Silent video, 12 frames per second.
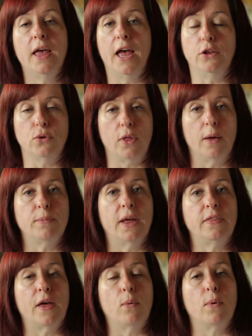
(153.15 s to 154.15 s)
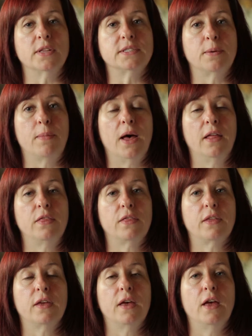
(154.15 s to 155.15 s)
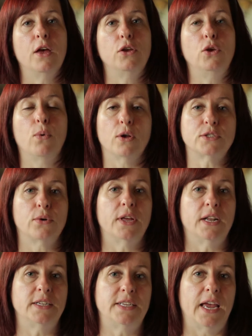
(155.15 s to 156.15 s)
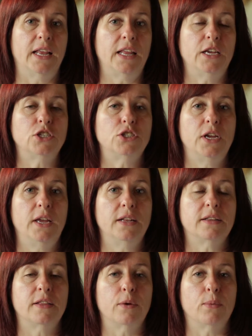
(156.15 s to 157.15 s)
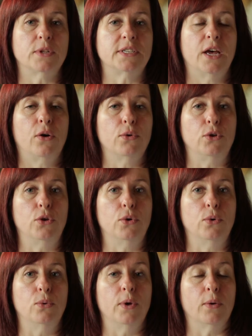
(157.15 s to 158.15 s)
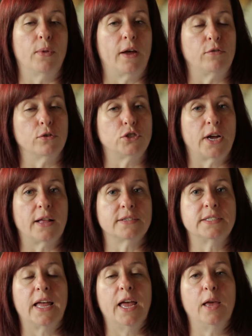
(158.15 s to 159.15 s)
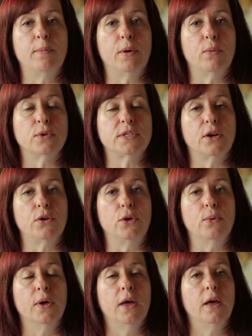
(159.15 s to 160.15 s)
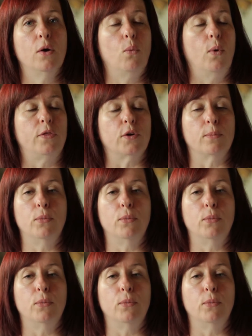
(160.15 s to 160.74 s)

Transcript: and you'll update that once a month. You also get a daily sheet that will tell you, it will have your child's name, it will tell you what their